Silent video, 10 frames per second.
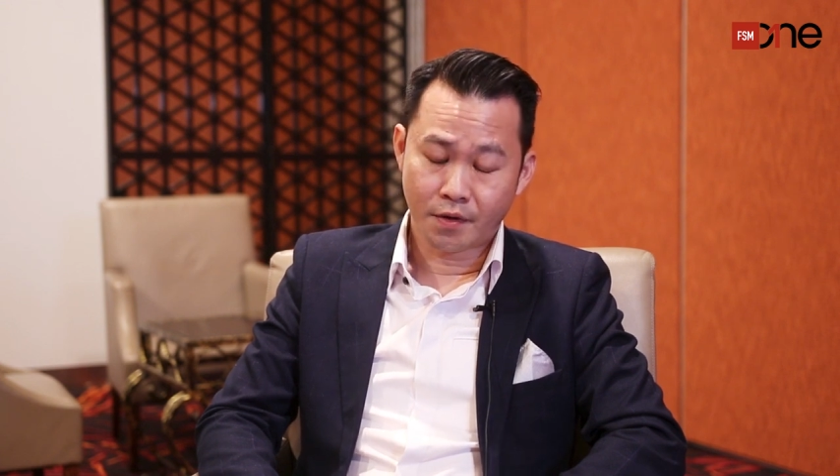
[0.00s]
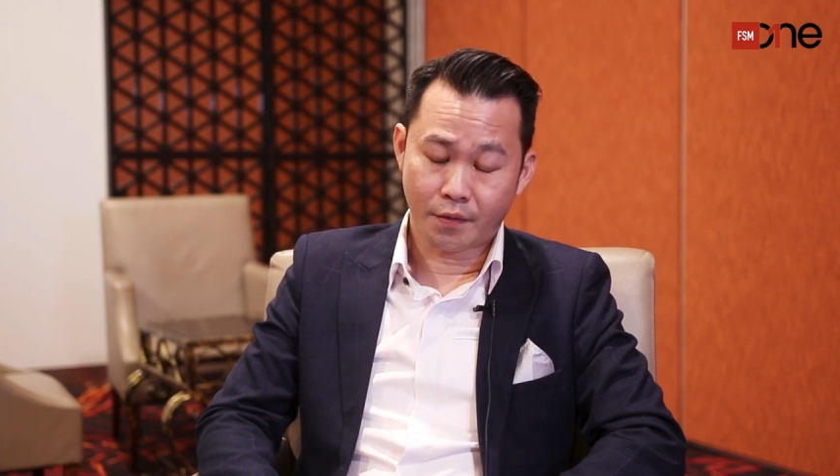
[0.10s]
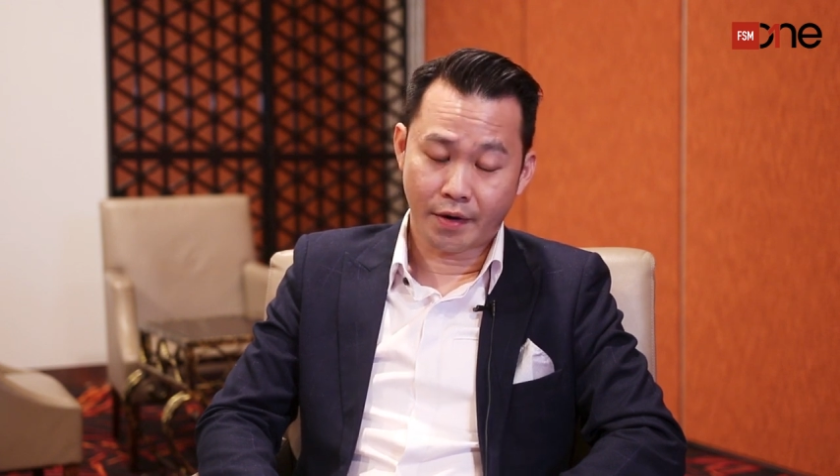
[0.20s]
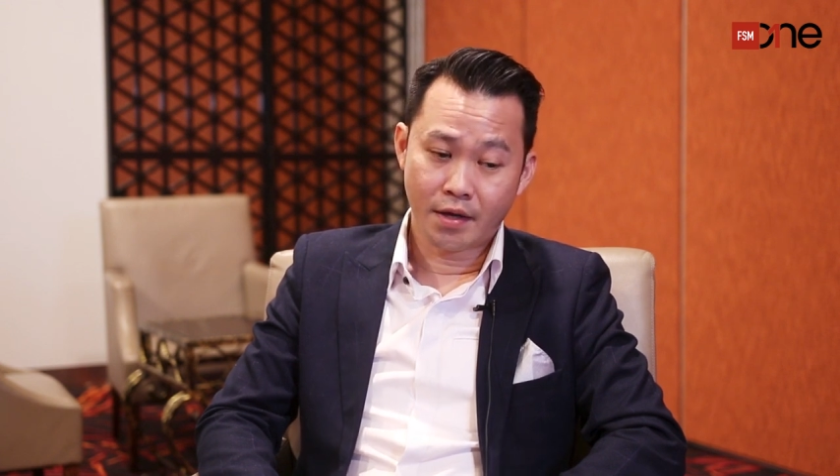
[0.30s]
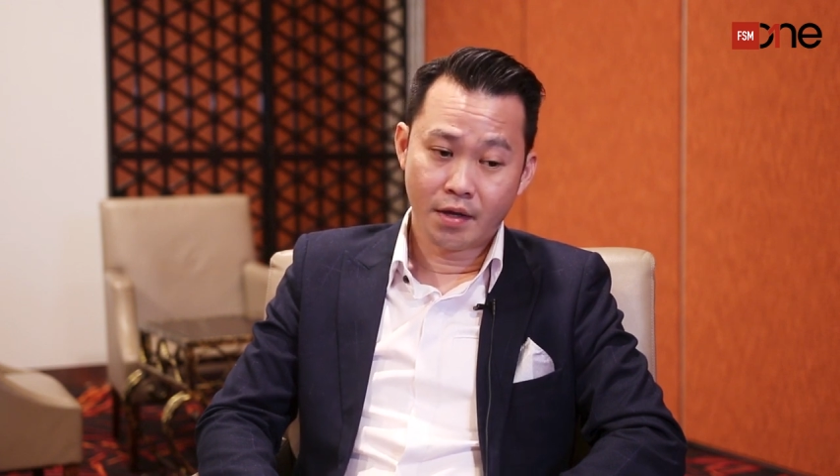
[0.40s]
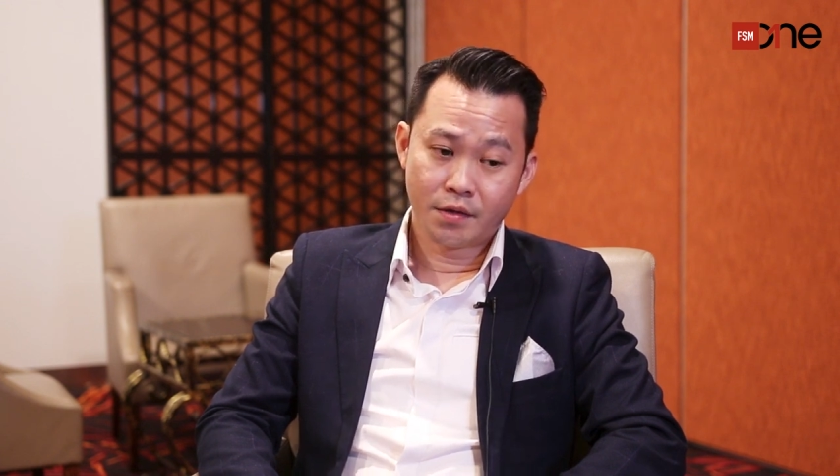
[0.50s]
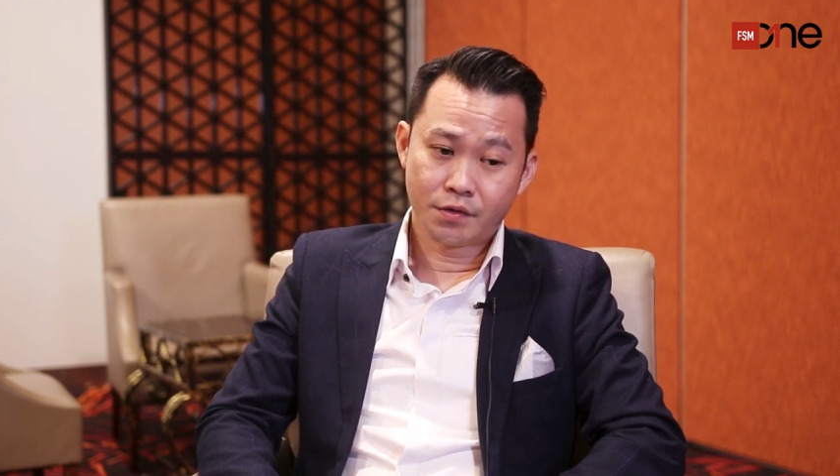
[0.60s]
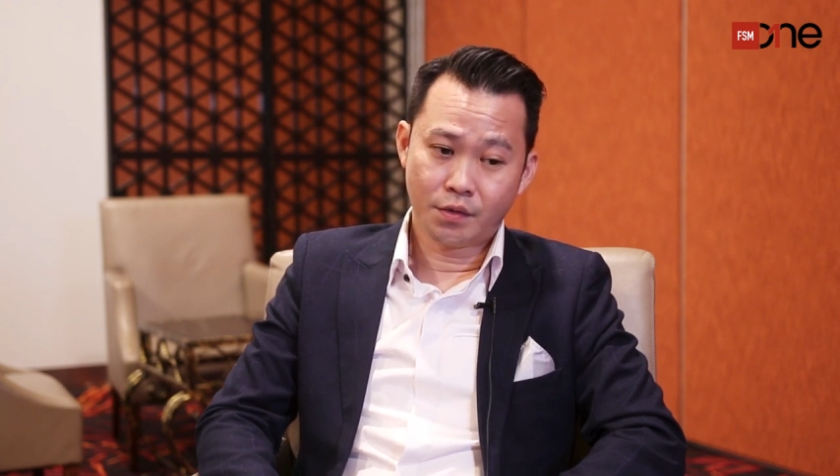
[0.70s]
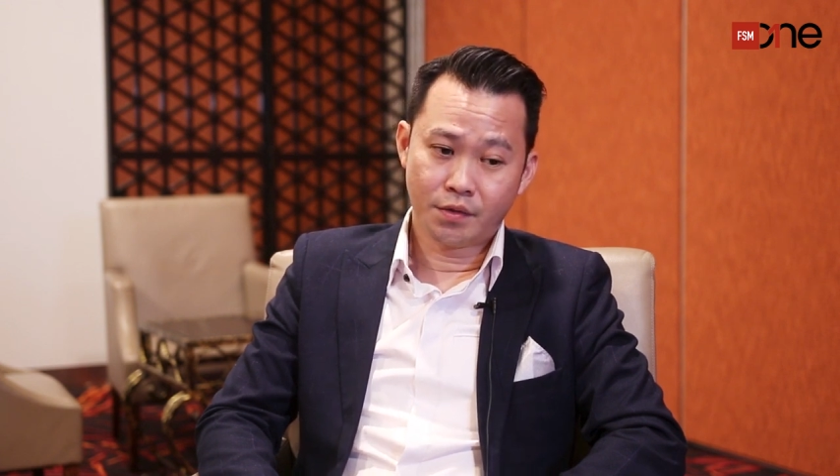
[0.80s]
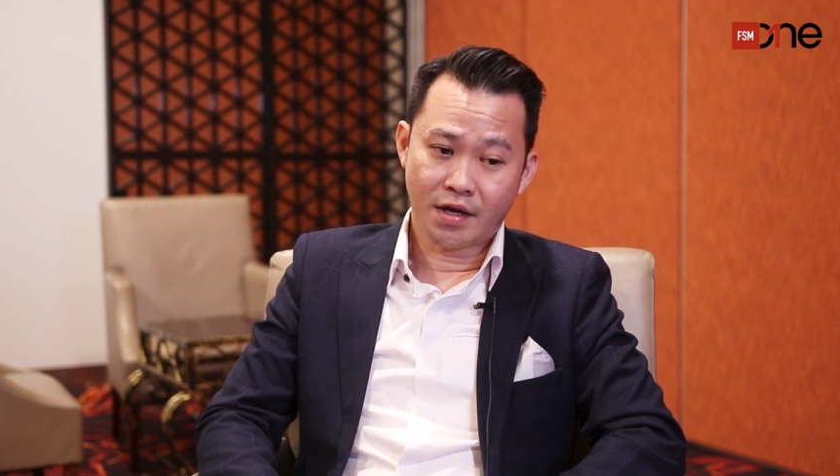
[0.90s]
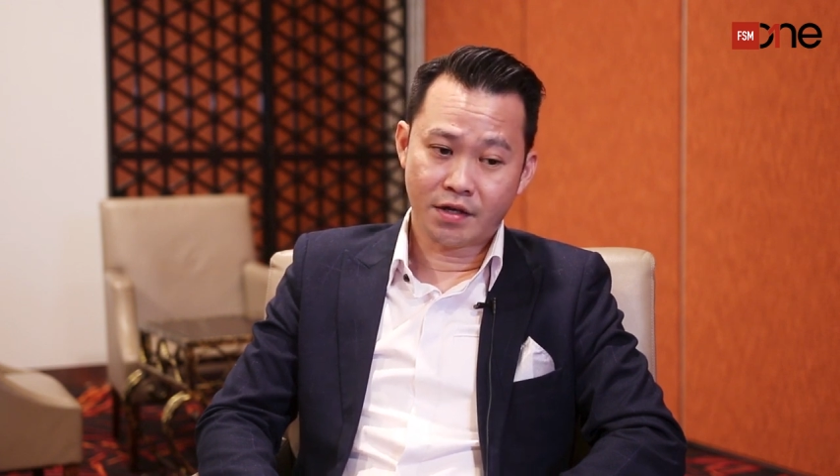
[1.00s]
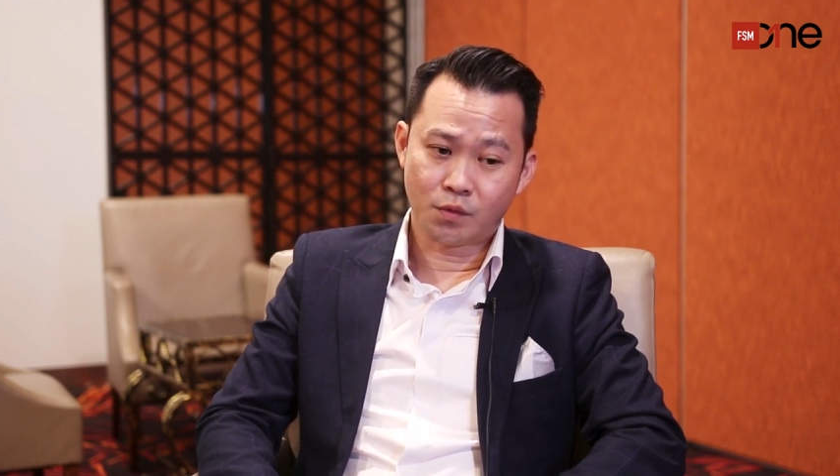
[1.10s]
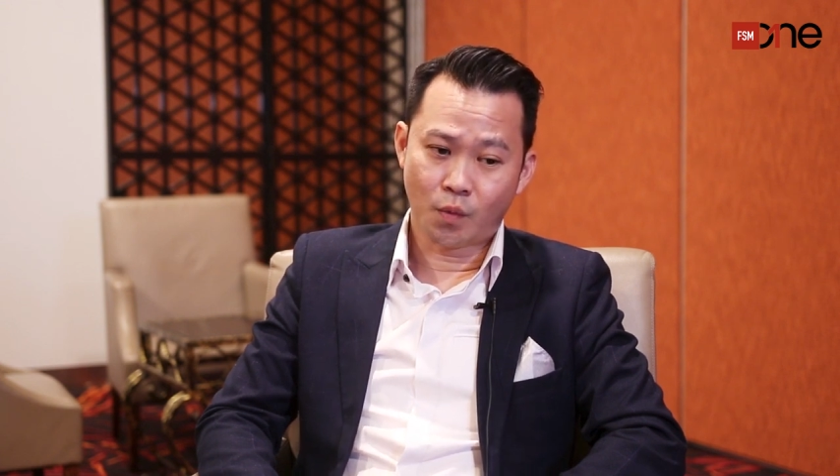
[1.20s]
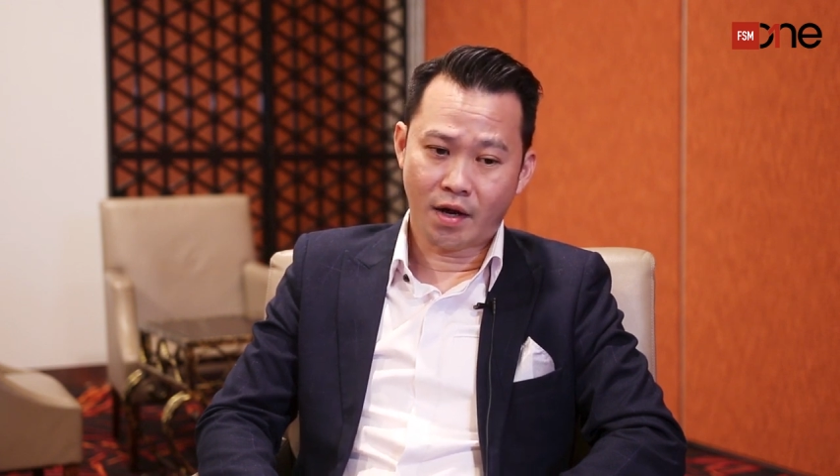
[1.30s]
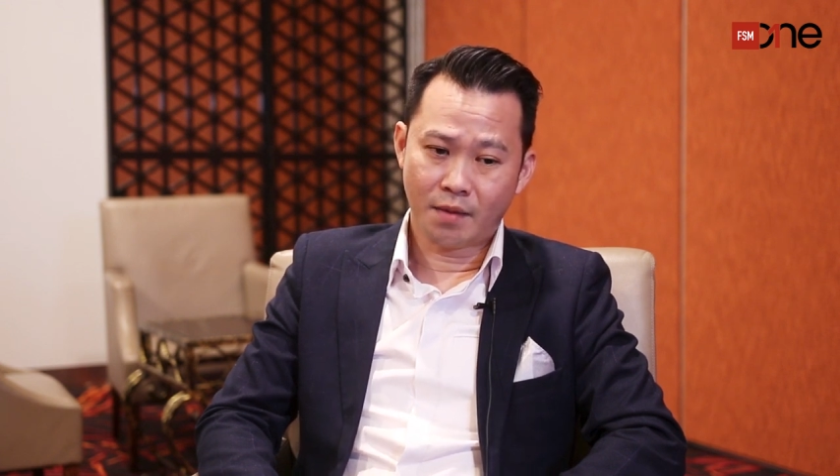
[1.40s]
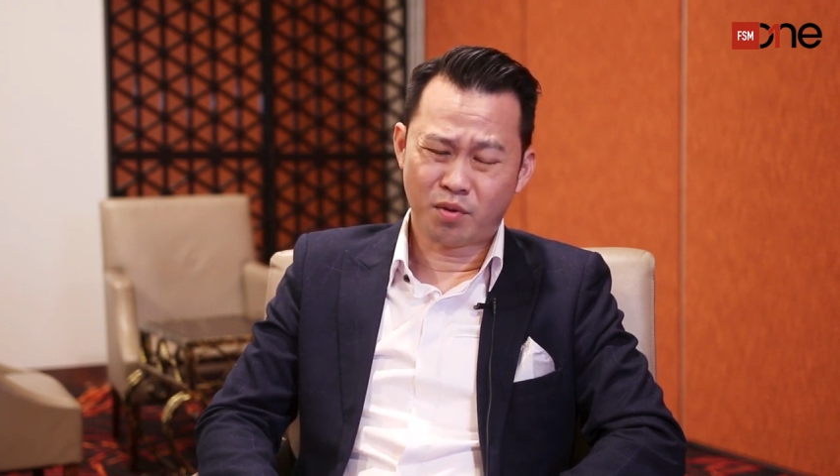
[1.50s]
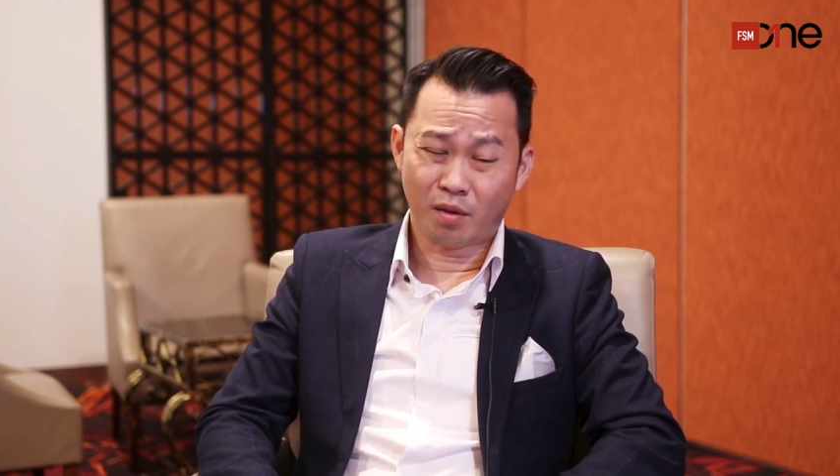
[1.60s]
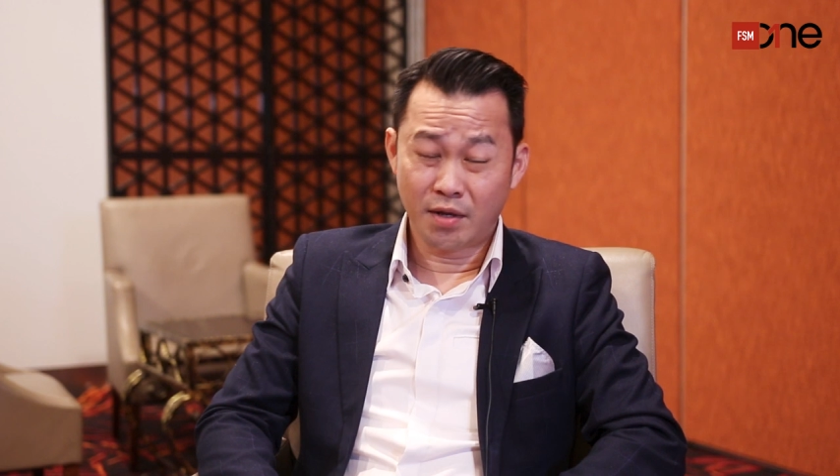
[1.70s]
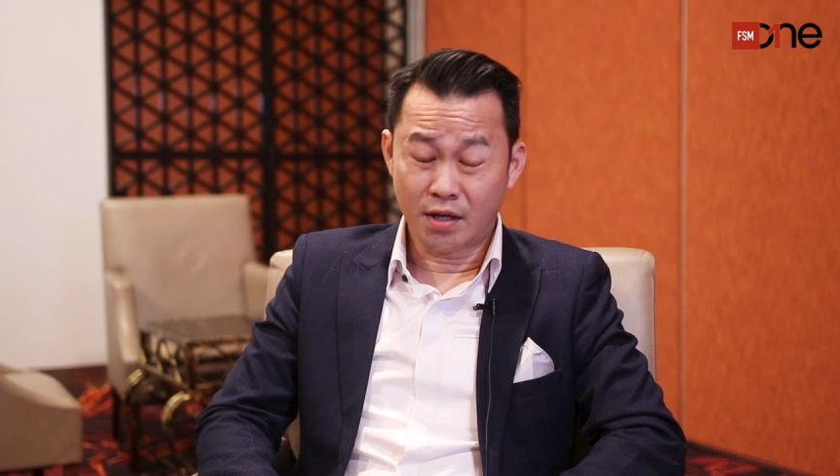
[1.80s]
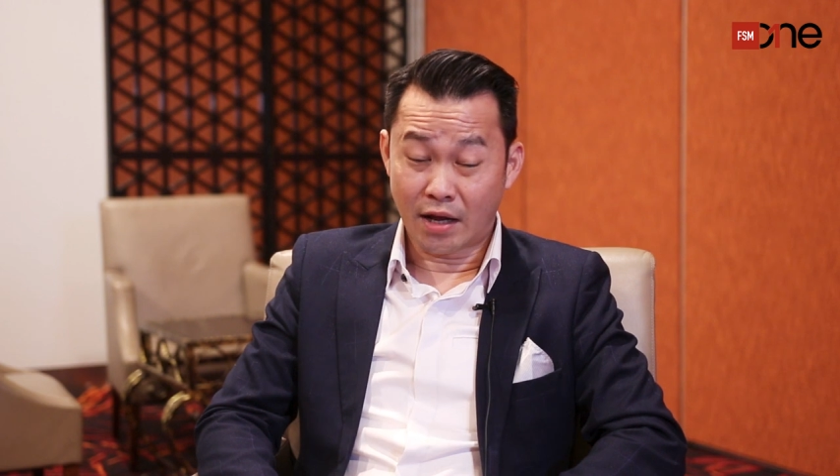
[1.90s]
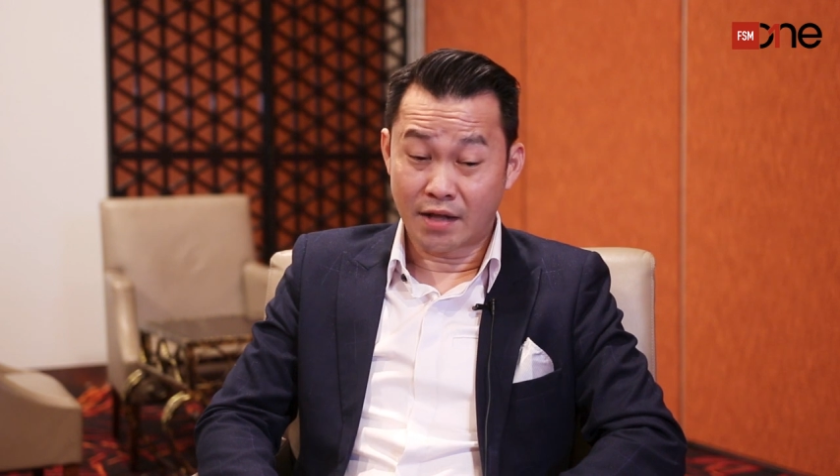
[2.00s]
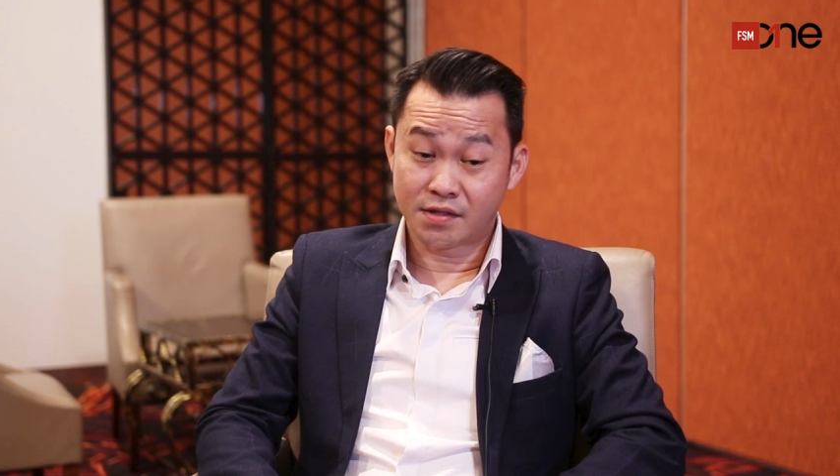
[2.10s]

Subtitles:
All right. So that is why probably